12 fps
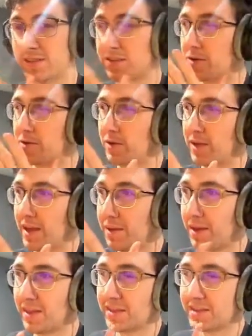so he
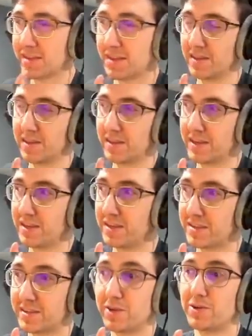made
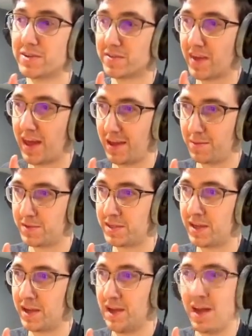these series of games,
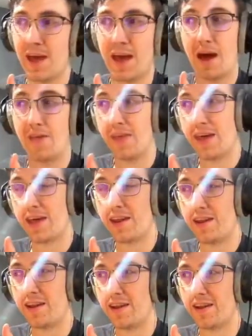and
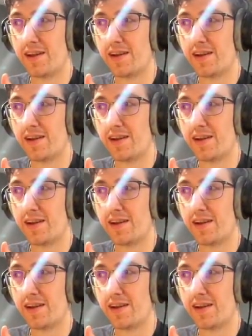then